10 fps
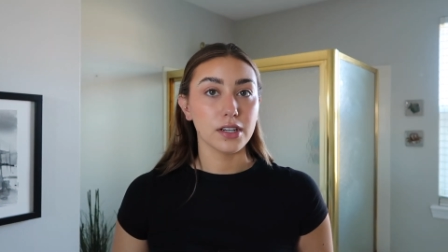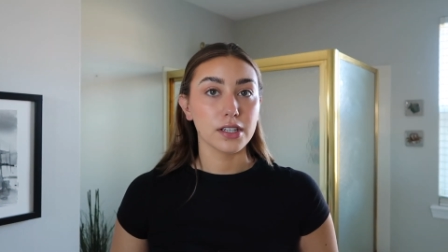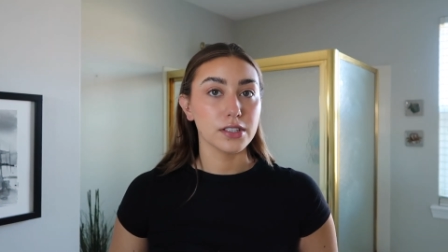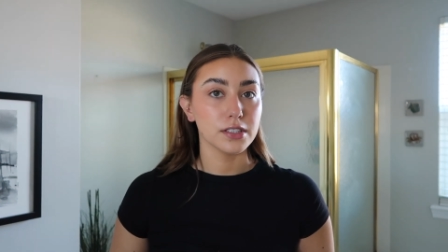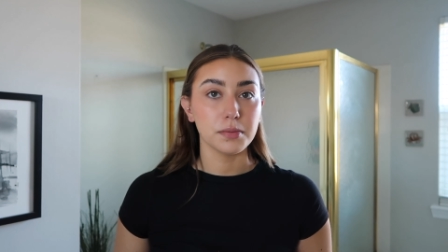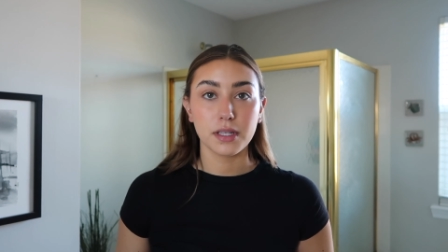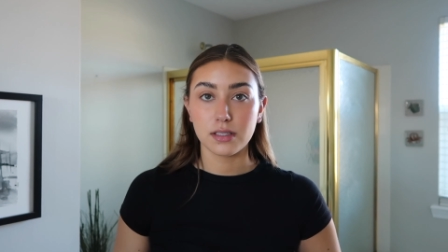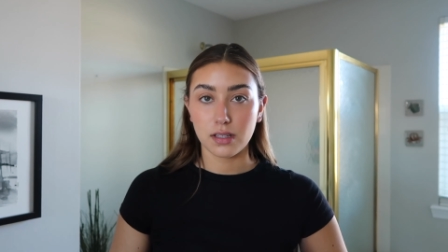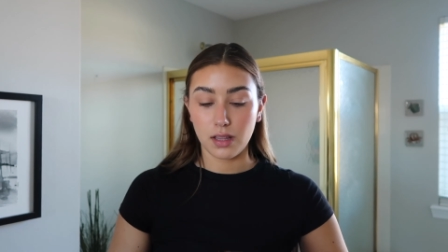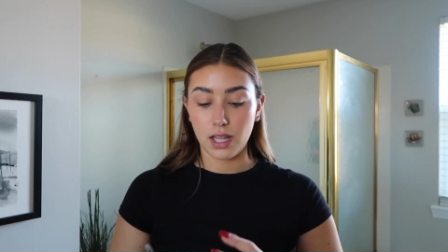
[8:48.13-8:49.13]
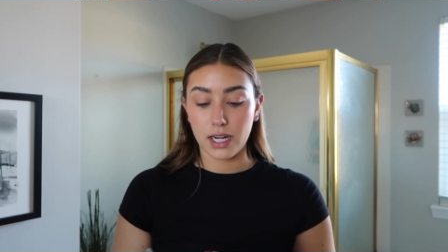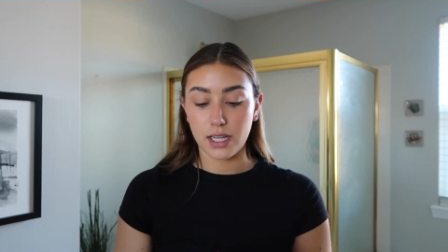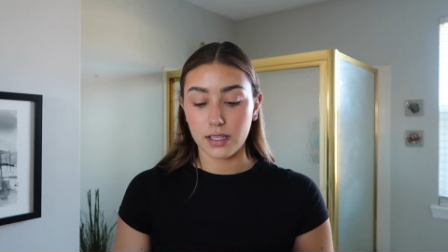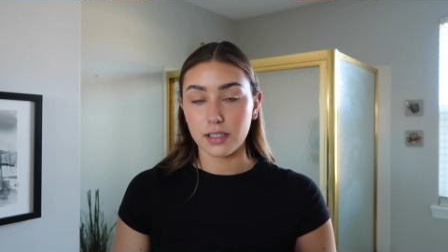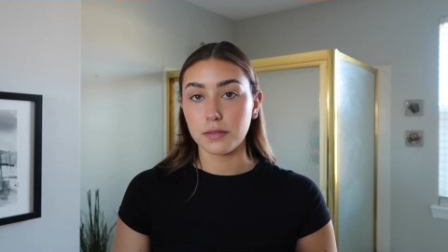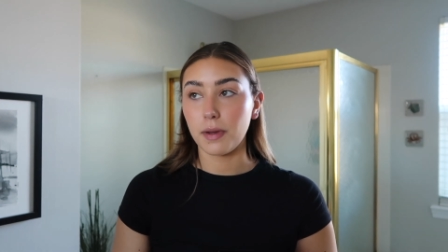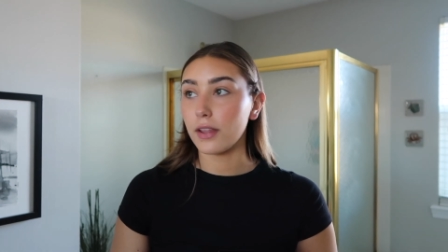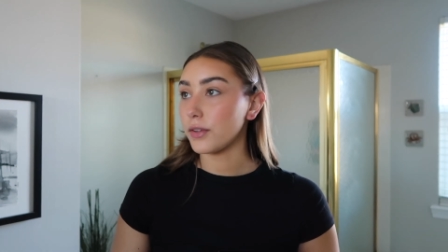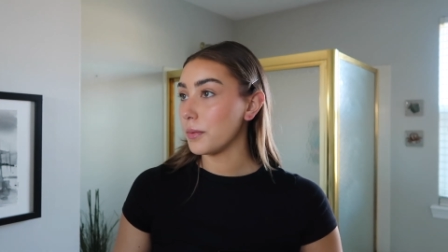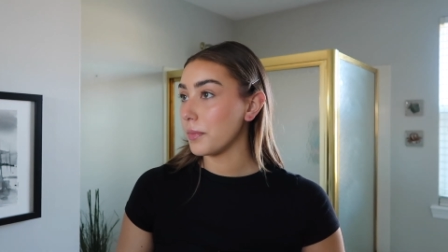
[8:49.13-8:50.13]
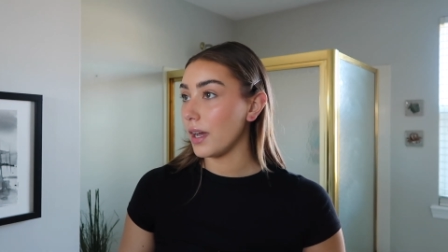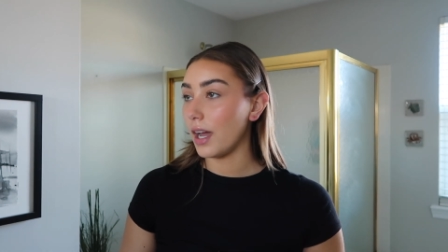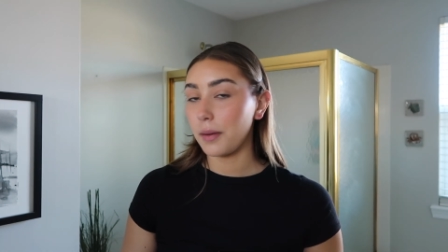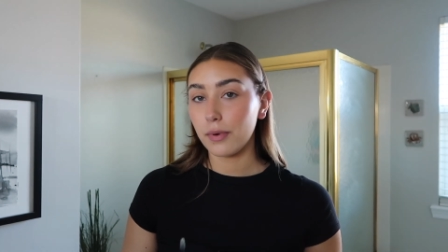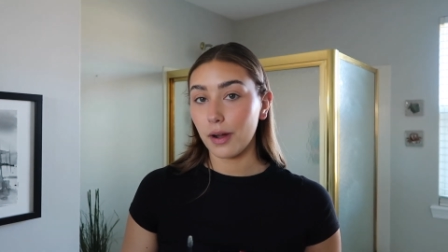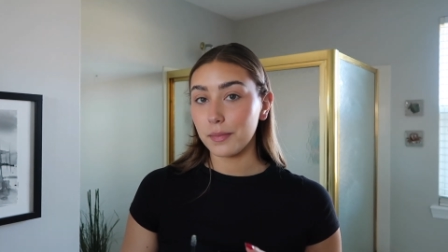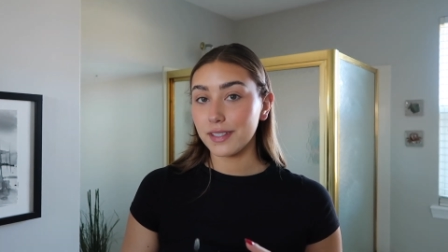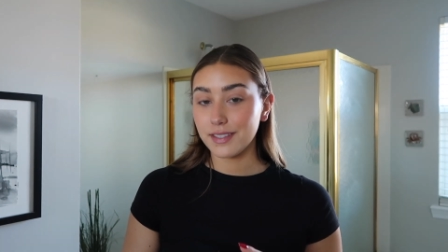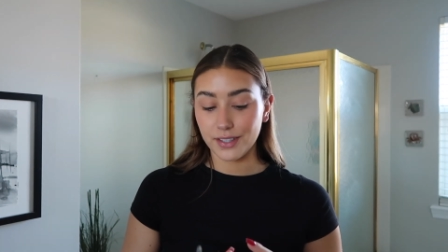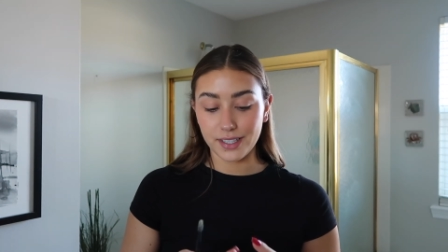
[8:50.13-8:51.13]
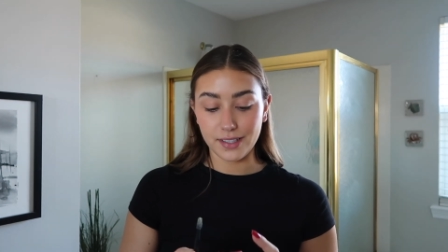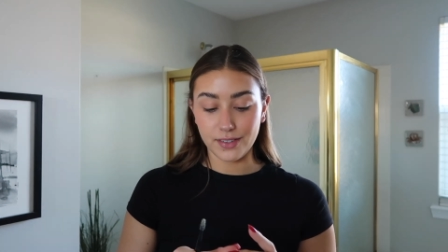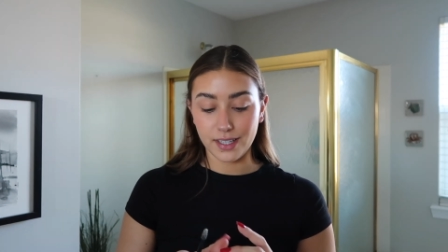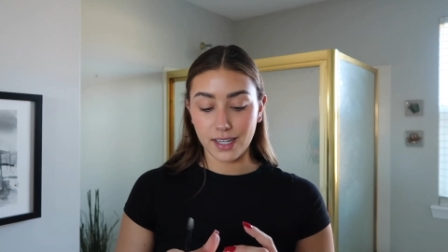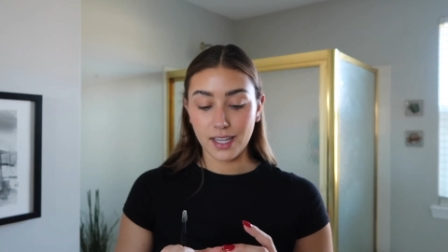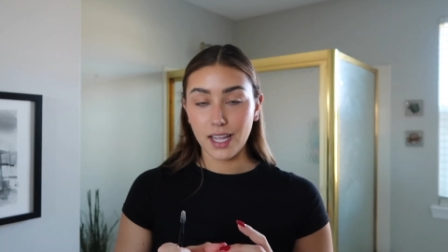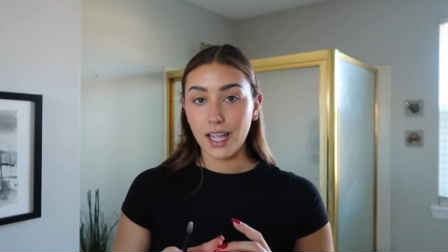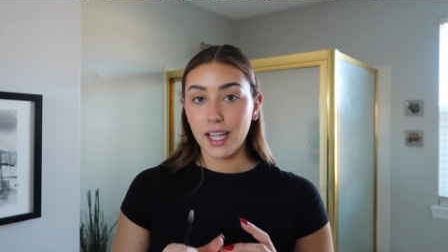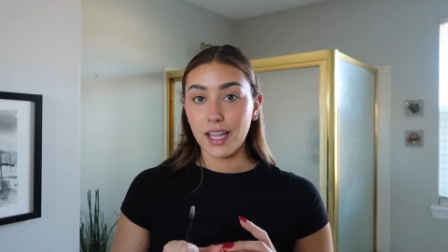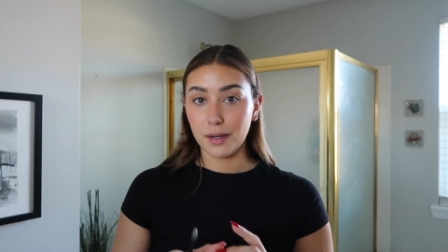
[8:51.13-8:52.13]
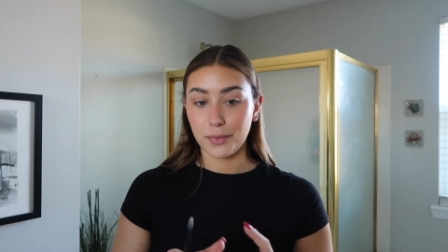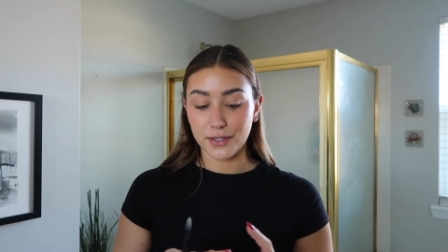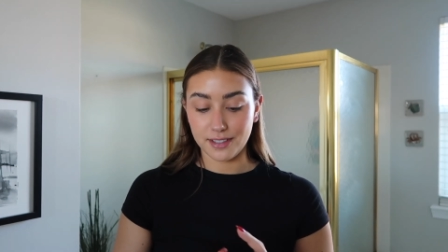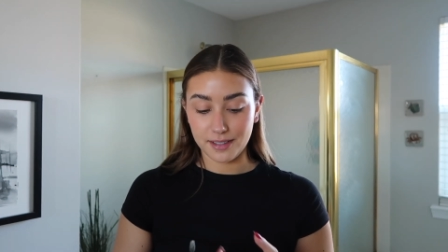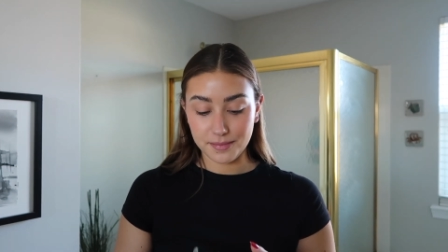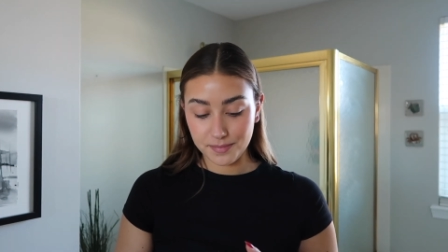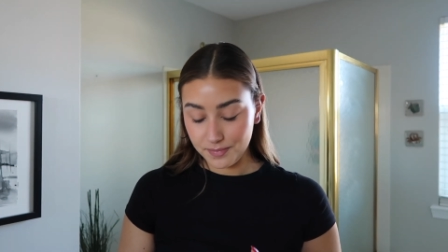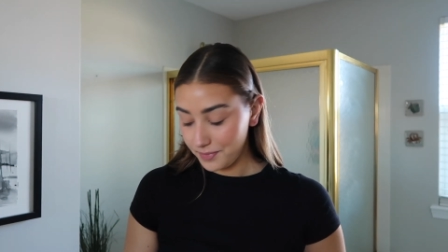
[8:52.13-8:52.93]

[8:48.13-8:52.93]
darker just because of the lighting in this bathroom, but I promise they're even in person.